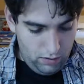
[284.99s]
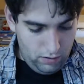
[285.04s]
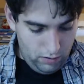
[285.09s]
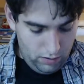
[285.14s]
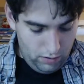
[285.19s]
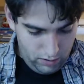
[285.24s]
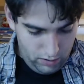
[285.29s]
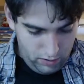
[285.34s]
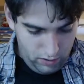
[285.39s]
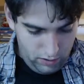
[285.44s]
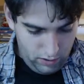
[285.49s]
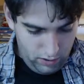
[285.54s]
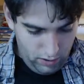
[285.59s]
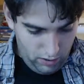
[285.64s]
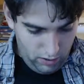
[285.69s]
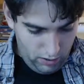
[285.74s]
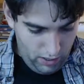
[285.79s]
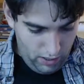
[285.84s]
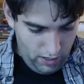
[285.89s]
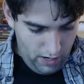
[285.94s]
Let's
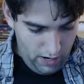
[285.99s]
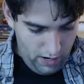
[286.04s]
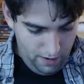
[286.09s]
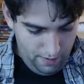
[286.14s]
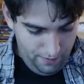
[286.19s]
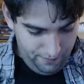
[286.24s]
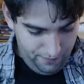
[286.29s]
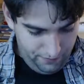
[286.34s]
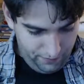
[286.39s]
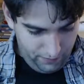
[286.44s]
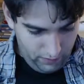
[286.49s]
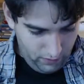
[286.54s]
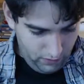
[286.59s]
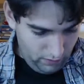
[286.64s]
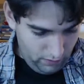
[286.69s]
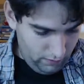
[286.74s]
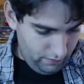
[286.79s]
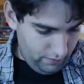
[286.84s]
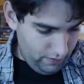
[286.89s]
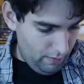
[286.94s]
see,
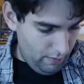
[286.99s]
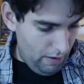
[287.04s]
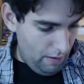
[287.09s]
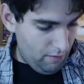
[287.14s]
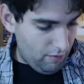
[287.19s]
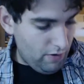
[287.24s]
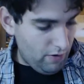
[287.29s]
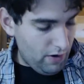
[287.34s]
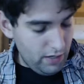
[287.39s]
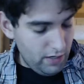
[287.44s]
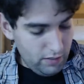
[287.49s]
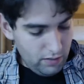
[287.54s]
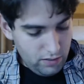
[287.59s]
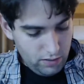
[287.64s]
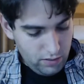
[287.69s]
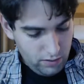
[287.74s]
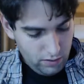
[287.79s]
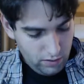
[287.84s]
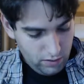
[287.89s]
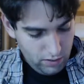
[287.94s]
if I remember
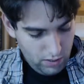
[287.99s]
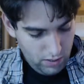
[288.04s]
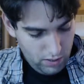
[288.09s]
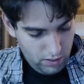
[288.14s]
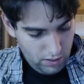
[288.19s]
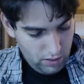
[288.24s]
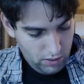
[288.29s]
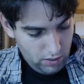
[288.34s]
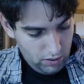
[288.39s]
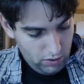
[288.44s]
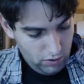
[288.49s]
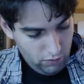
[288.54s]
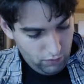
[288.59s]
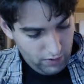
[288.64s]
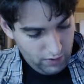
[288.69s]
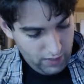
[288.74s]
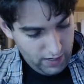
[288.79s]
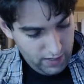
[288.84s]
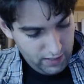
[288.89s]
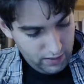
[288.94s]
right, you
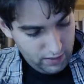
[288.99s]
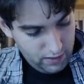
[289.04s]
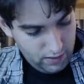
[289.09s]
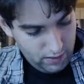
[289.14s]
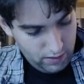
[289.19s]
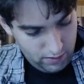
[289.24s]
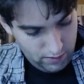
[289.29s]
get